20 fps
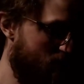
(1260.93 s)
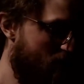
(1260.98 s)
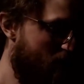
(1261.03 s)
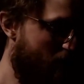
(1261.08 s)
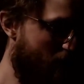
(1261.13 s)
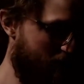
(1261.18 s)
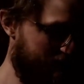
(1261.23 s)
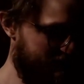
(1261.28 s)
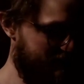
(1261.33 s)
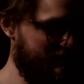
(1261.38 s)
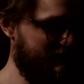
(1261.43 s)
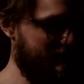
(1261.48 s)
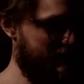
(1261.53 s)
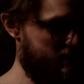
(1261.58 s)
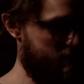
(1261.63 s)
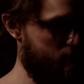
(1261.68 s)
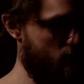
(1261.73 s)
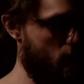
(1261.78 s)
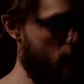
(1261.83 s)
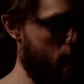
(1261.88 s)
I think that's
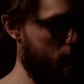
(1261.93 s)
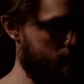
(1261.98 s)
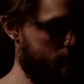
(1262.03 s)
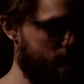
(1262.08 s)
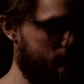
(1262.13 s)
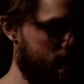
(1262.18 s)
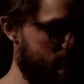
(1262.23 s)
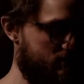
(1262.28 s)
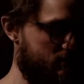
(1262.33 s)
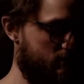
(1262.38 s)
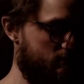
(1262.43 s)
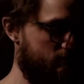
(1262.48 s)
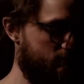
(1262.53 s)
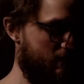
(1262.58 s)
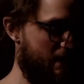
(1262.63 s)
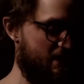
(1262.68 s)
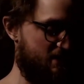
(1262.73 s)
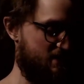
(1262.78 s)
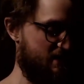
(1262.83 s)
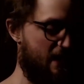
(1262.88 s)
more to
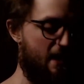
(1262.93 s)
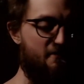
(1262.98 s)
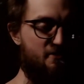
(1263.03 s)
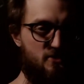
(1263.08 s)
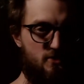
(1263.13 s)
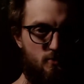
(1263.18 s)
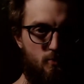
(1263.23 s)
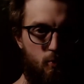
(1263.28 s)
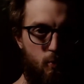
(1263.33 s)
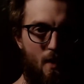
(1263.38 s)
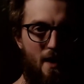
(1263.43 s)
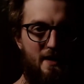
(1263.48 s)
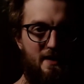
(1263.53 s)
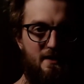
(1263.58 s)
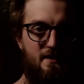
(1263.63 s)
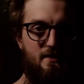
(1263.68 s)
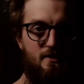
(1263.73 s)
actually having to wake the